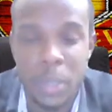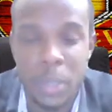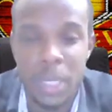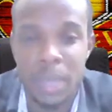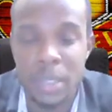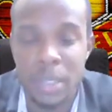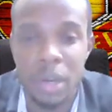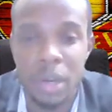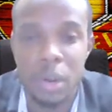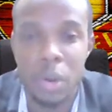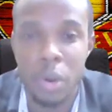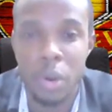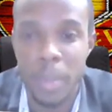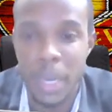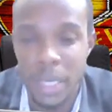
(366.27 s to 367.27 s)
but I'm still gonna
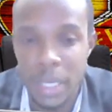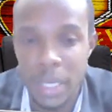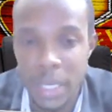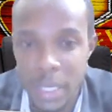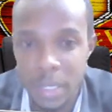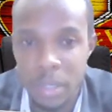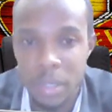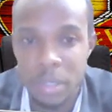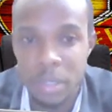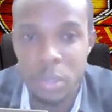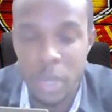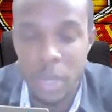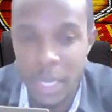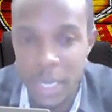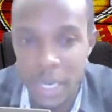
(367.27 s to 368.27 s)
cut back in,
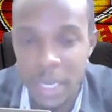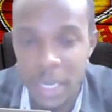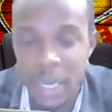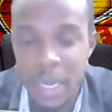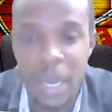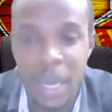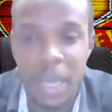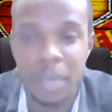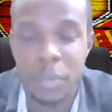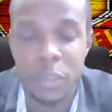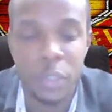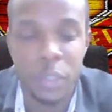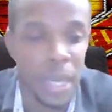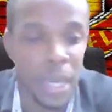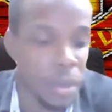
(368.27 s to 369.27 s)
tuck in, and
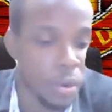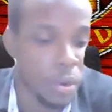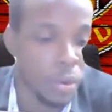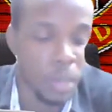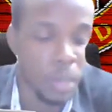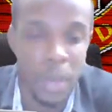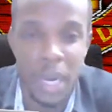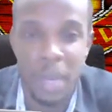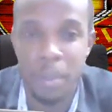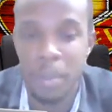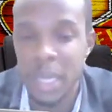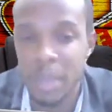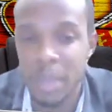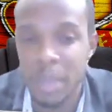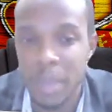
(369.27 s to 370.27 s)
try cut the ball
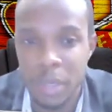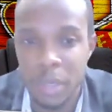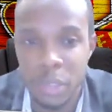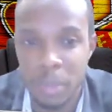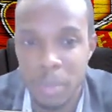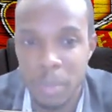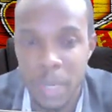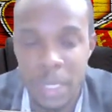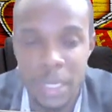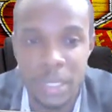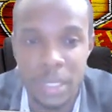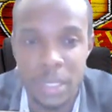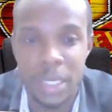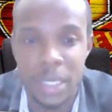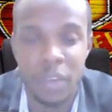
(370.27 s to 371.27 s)
and play it back to somebody
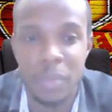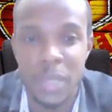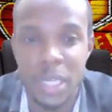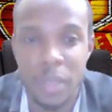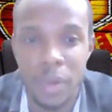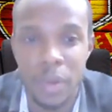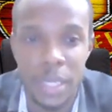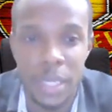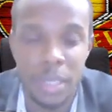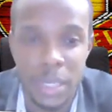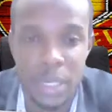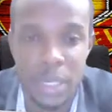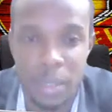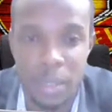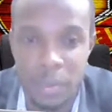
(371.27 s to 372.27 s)
else instead of me crossing it
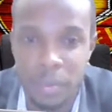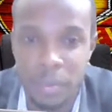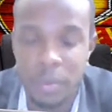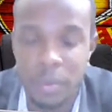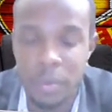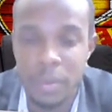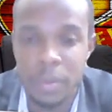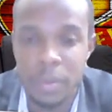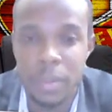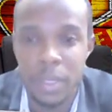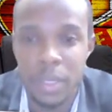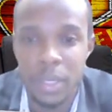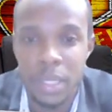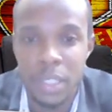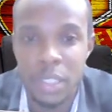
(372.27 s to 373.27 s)
myself.
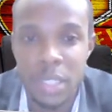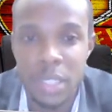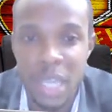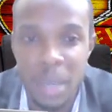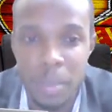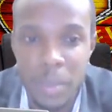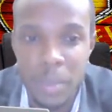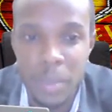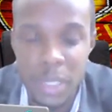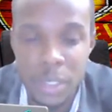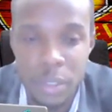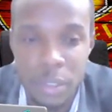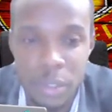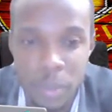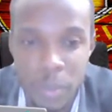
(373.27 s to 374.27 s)
Stop being so
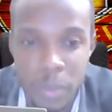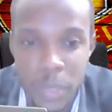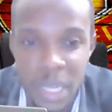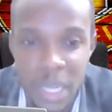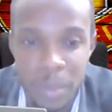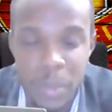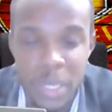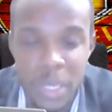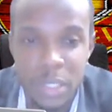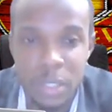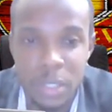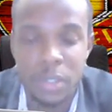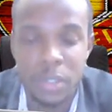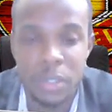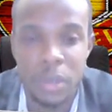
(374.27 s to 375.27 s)
stupid. Stop being
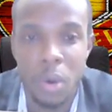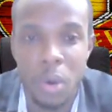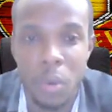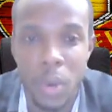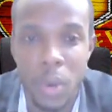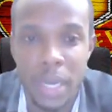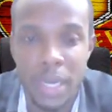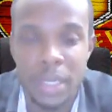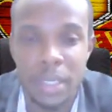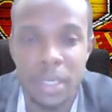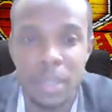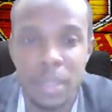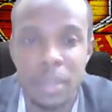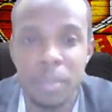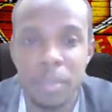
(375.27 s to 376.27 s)
so cowardly.
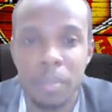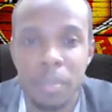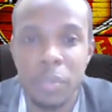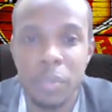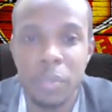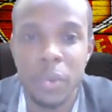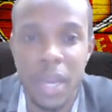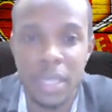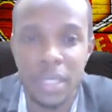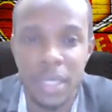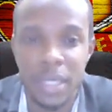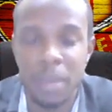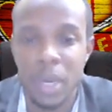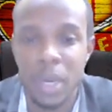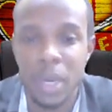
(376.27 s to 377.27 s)
Cross the
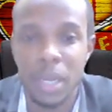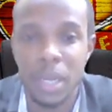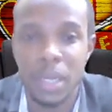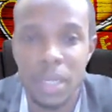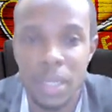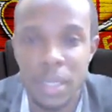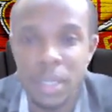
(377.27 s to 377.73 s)
damn ball.